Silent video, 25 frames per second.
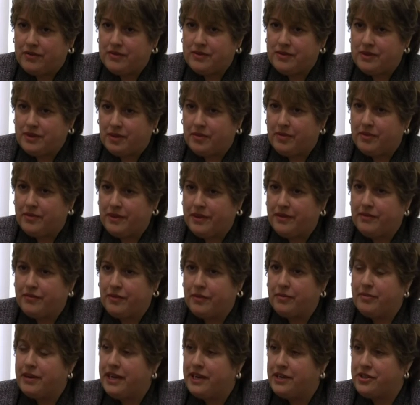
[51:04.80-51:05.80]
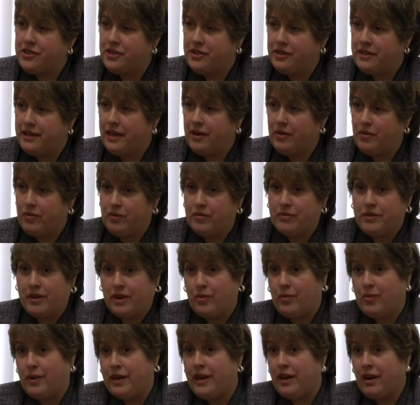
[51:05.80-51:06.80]
some of the information
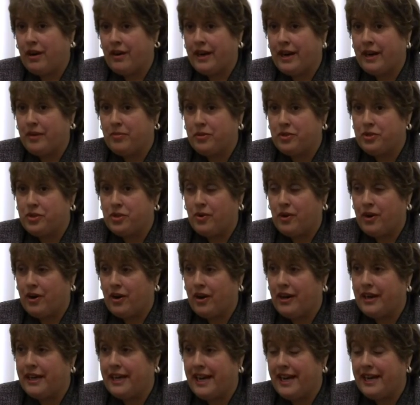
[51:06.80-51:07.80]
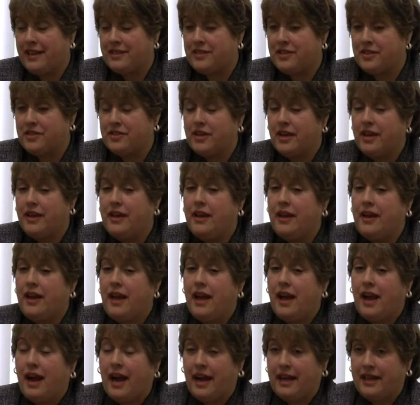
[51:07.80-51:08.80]
that we are able to on our cases.
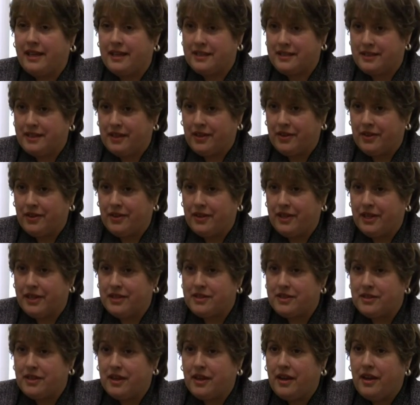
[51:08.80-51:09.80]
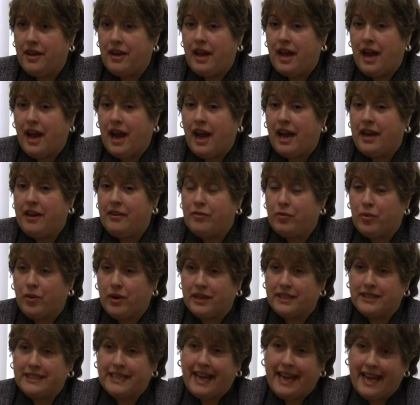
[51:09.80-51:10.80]
I can tell you this. I have
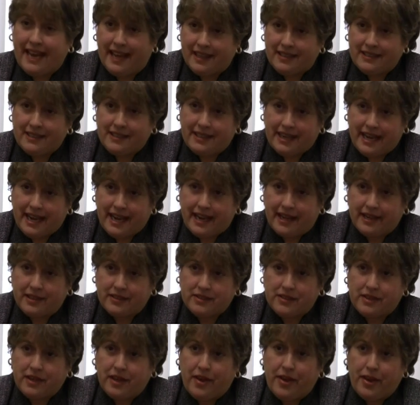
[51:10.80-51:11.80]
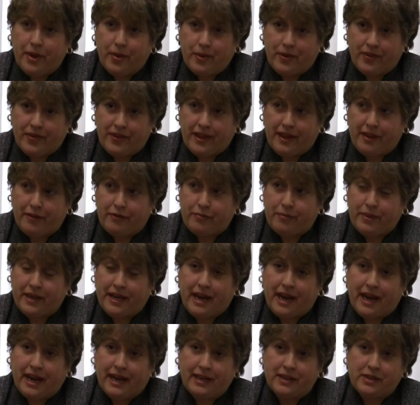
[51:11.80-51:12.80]
worked hand in hand with the
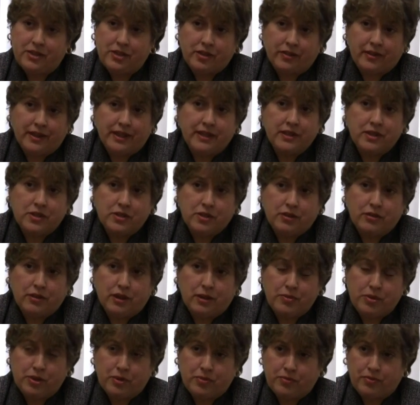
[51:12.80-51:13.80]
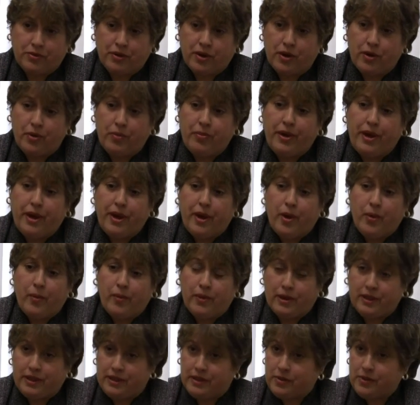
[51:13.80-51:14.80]
FBI during this corruption probe
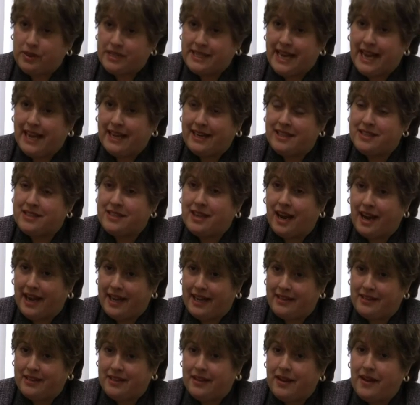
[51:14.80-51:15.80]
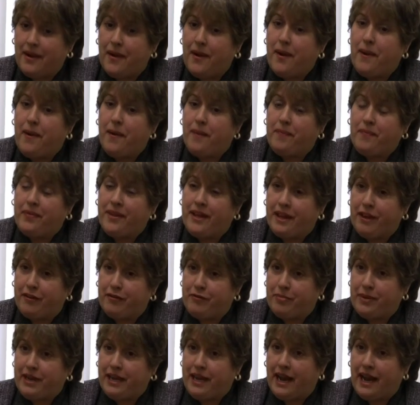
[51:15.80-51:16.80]
when it was at its height. The
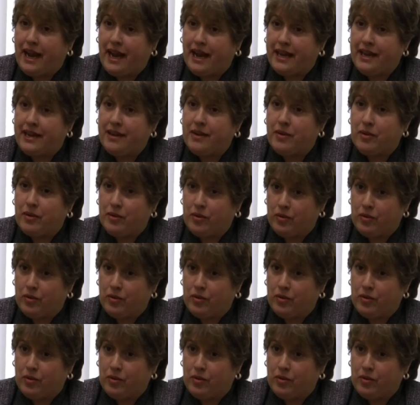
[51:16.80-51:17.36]
FBI